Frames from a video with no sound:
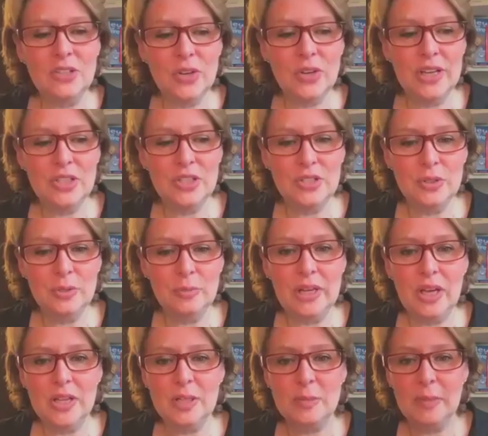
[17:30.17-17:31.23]
to do,
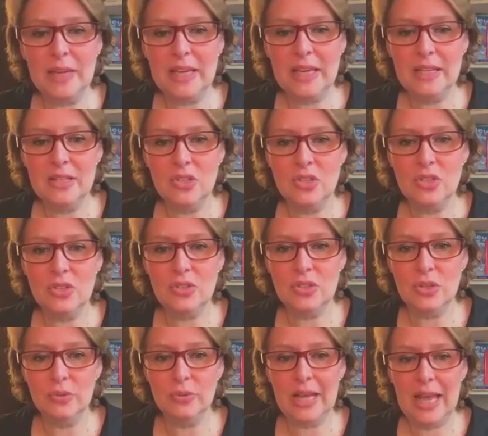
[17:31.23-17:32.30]
because my kids
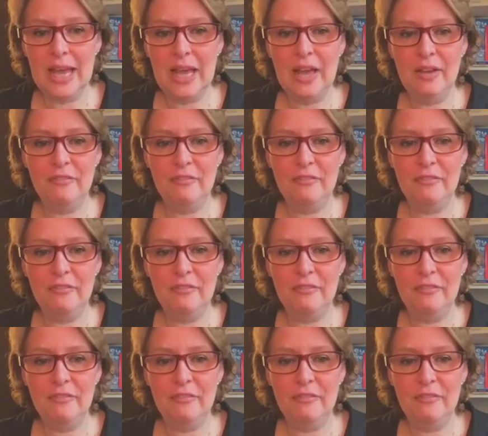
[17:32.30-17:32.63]
don't have,